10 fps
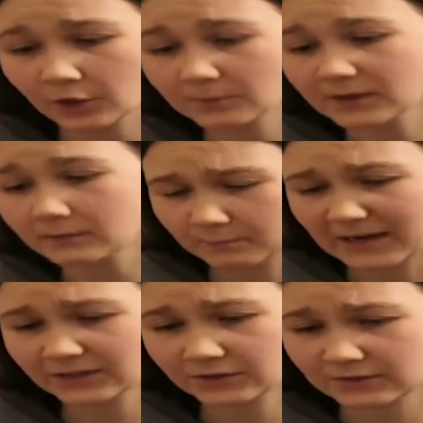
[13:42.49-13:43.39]
Dobby
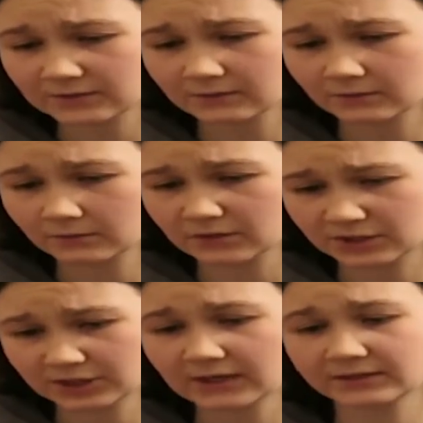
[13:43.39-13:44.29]
bashed the
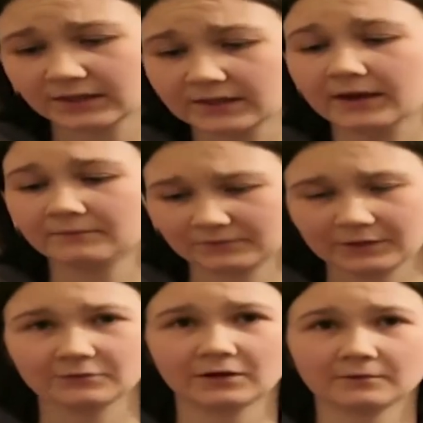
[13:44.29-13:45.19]
chandelier.
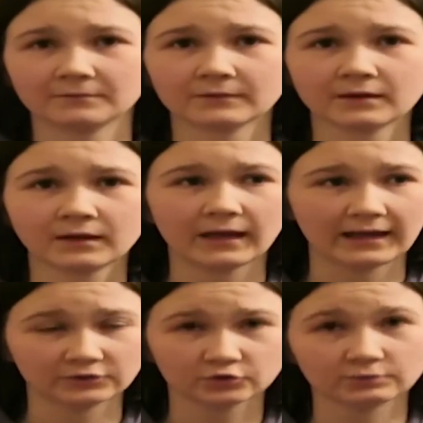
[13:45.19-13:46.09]
There we go.
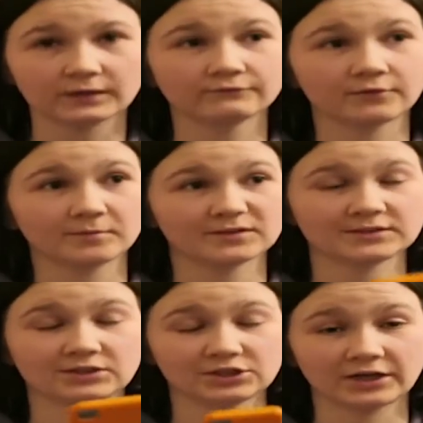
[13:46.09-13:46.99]
And swing from the
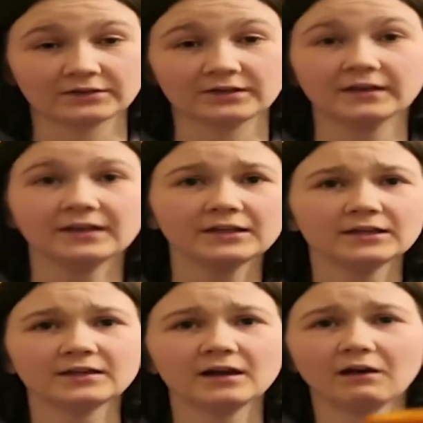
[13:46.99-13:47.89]

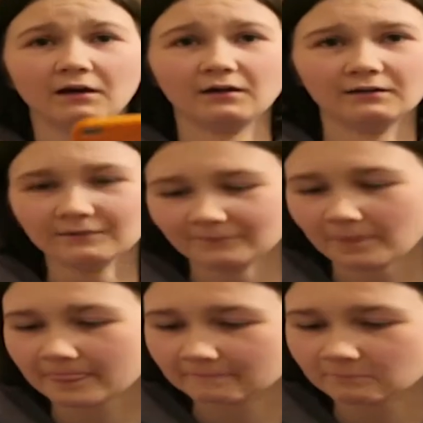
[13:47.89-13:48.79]
chandelier.
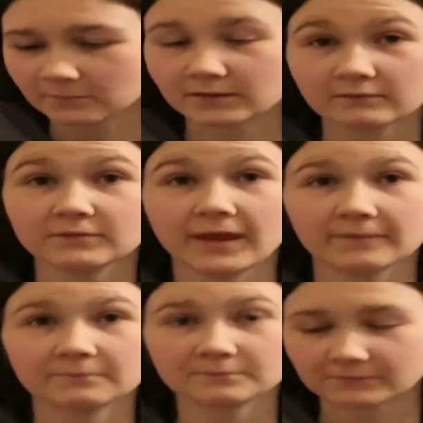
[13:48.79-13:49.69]
Yeah.
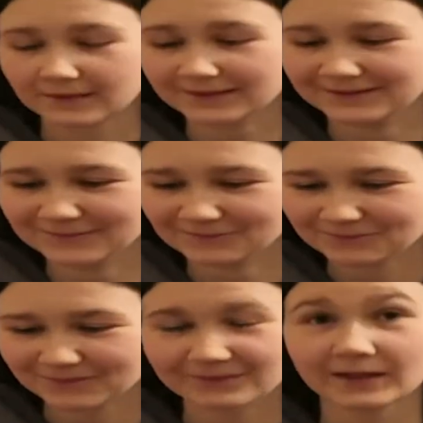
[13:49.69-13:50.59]

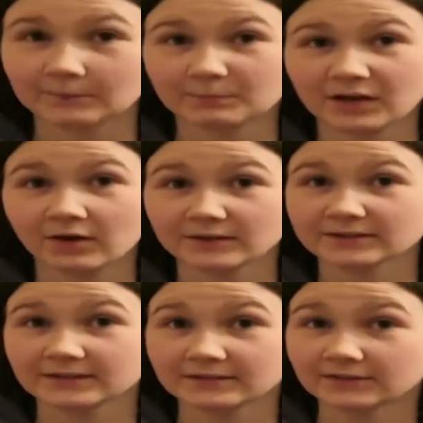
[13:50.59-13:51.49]
That behind the
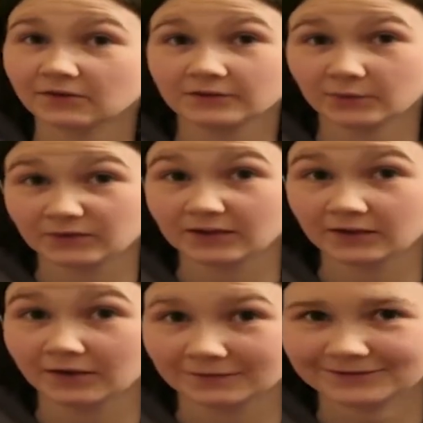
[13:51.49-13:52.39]
scenes, guys, if you didn't
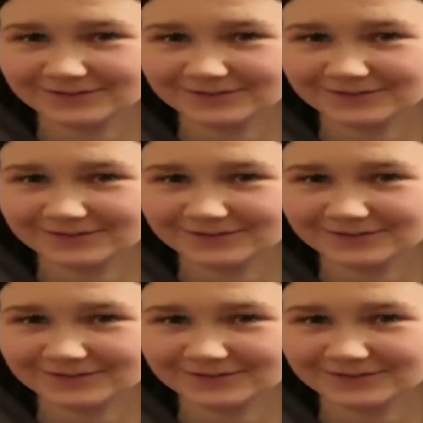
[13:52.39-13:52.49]
know.